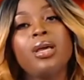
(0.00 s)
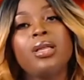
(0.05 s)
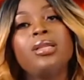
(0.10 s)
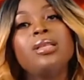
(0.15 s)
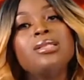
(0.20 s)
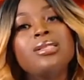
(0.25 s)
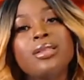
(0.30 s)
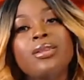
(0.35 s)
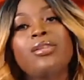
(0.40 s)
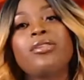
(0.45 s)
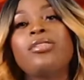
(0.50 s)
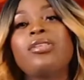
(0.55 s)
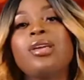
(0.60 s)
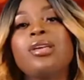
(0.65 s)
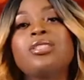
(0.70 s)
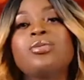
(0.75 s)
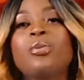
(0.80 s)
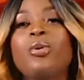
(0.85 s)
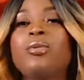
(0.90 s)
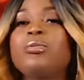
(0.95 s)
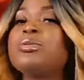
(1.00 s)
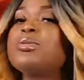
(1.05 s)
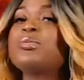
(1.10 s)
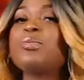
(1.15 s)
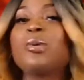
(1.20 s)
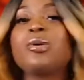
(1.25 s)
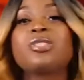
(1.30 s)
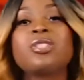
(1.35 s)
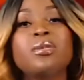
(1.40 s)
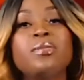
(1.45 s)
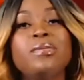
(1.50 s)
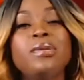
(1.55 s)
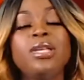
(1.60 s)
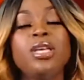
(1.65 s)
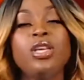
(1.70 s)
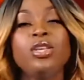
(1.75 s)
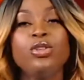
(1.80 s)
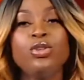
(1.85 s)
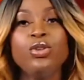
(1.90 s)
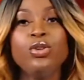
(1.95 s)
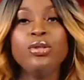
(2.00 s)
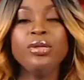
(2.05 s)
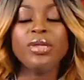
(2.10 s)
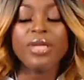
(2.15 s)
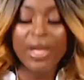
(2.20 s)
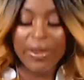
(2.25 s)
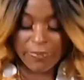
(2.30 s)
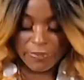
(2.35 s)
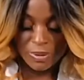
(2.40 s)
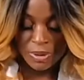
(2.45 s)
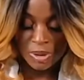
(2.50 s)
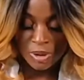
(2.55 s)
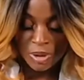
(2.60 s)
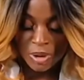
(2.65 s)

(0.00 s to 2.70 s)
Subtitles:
These are the things possibly you never